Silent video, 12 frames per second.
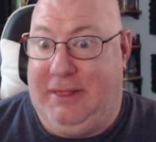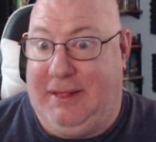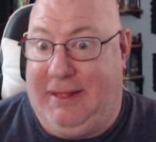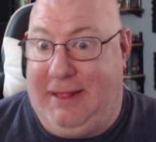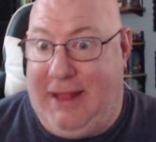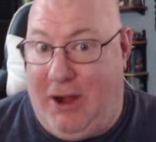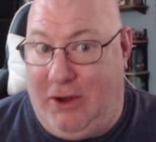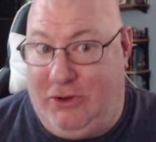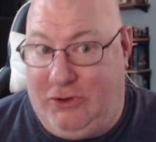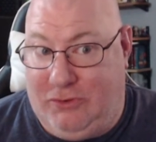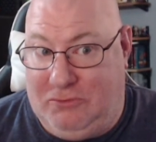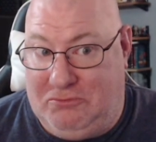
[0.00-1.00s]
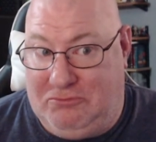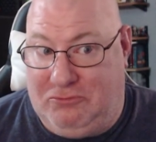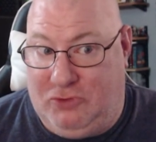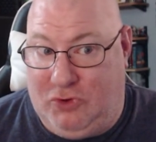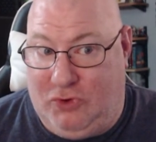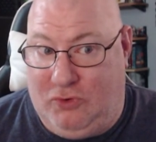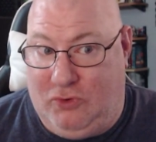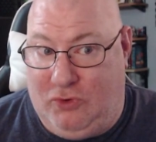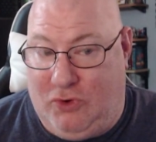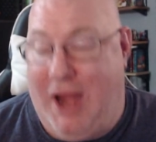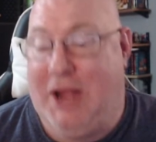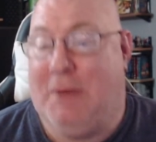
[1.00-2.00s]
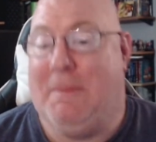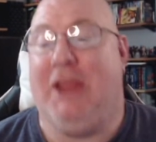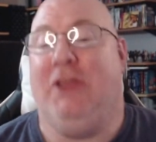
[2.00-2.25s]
They're trying to make you